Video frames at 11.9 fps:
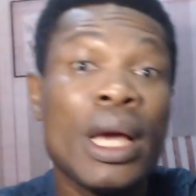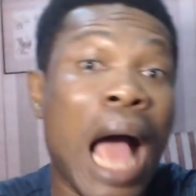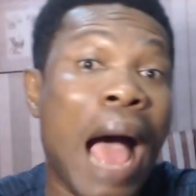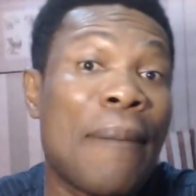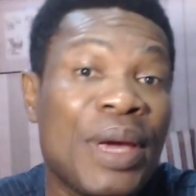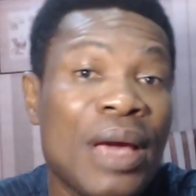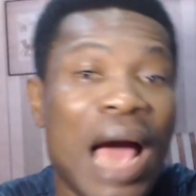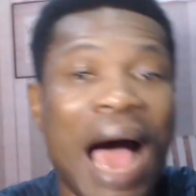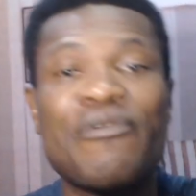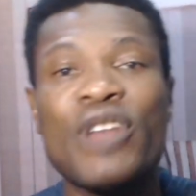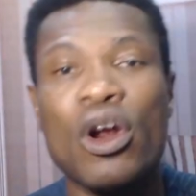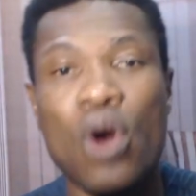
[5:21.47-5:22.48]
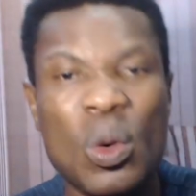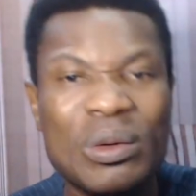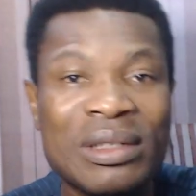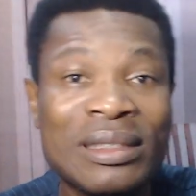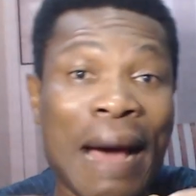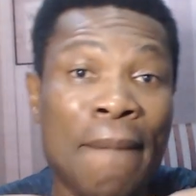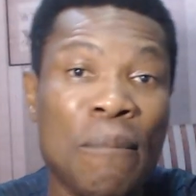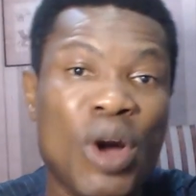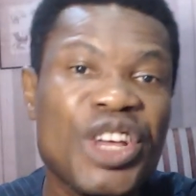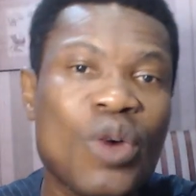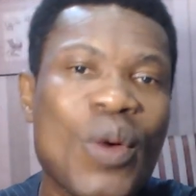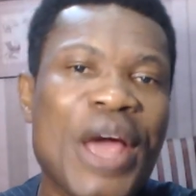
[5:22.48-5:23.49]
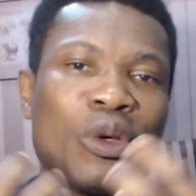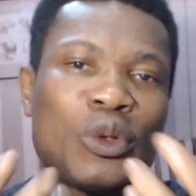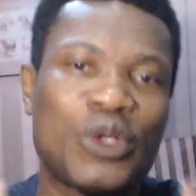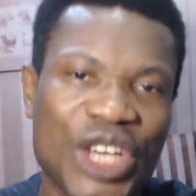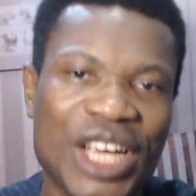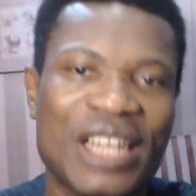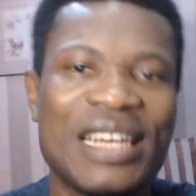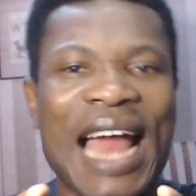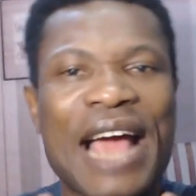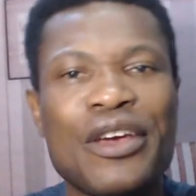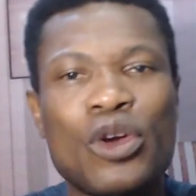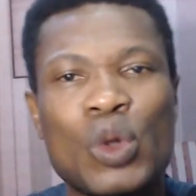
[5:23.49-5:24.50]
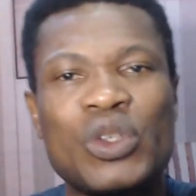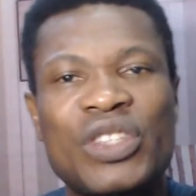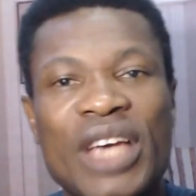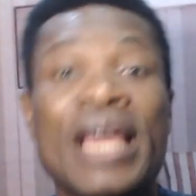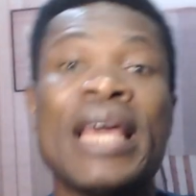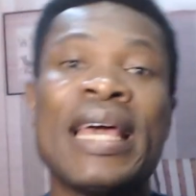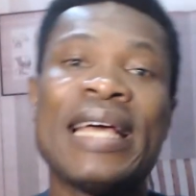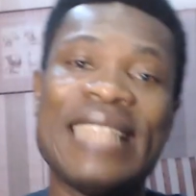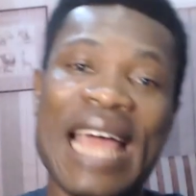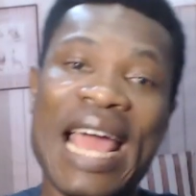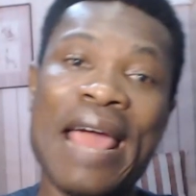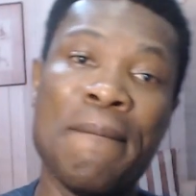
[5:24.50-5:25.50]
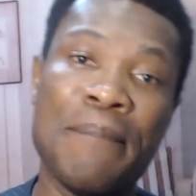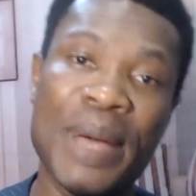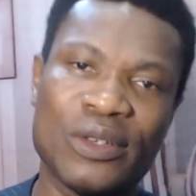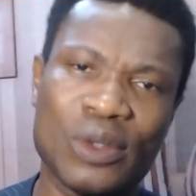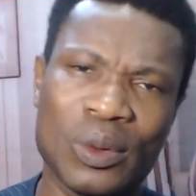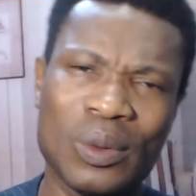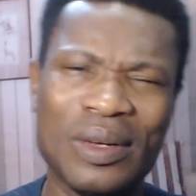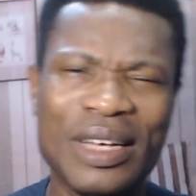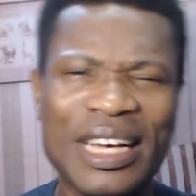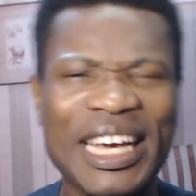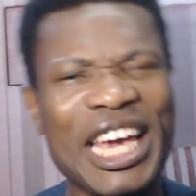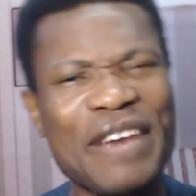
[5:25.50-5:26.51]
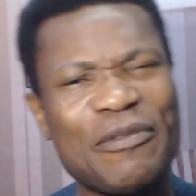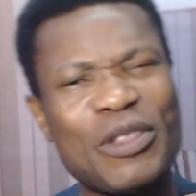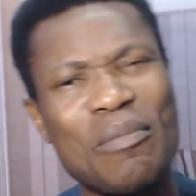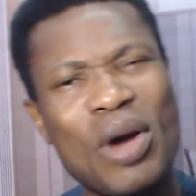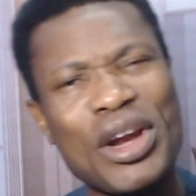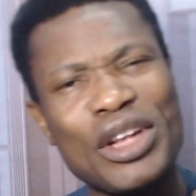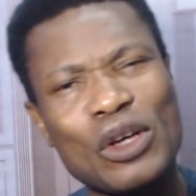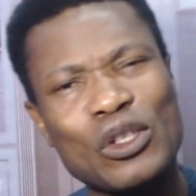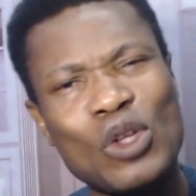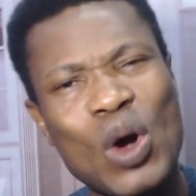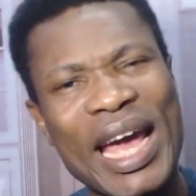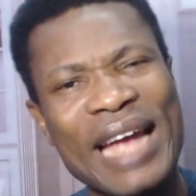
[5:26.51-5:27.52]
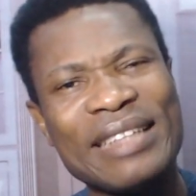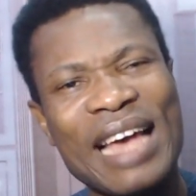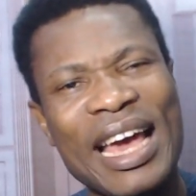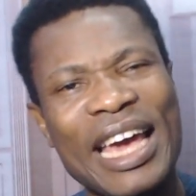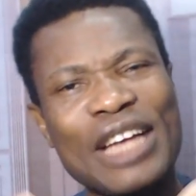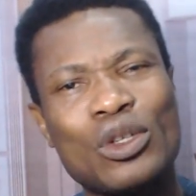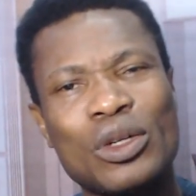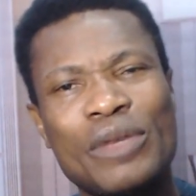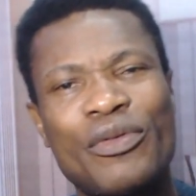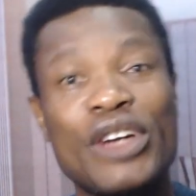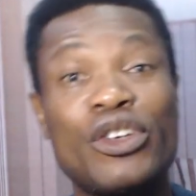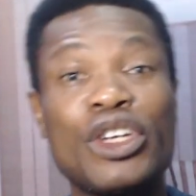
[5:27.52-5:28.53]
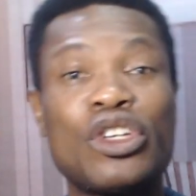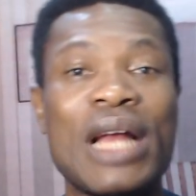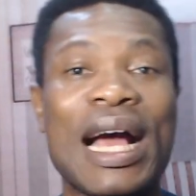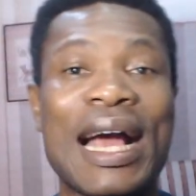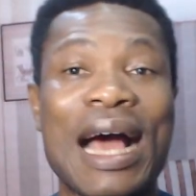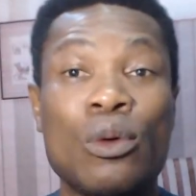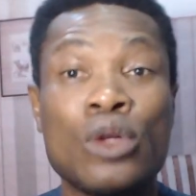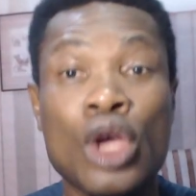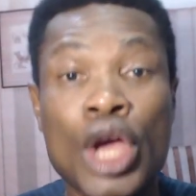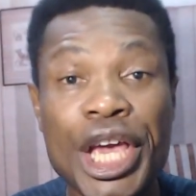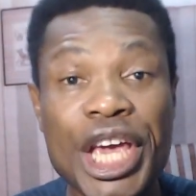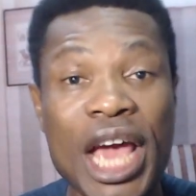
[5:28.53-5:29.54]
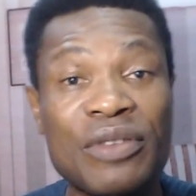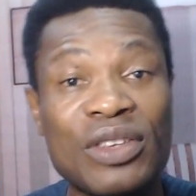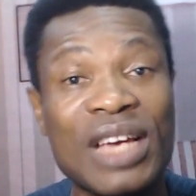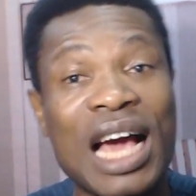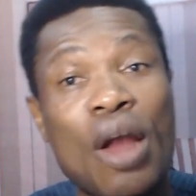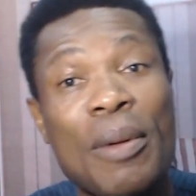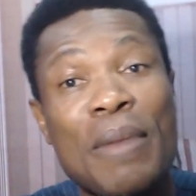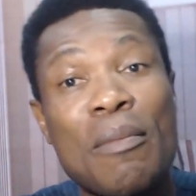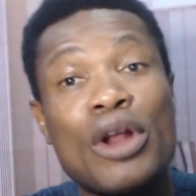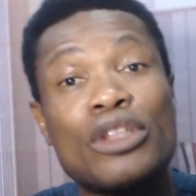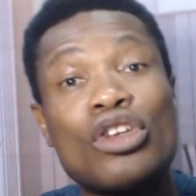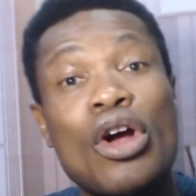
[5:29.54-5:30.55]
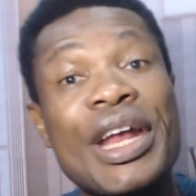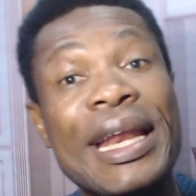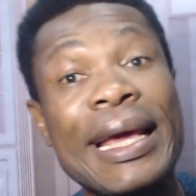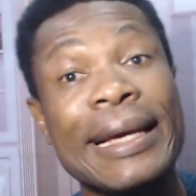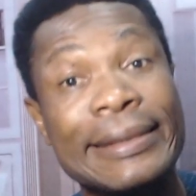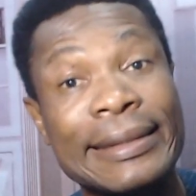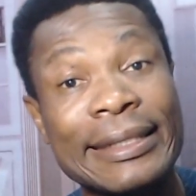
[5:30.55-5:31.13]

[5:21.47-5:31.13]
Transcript: Abi, after all, now money where you see, now you go say they embezzle. If the money does not enter into the federation account, EFCC cannot be monitoring it.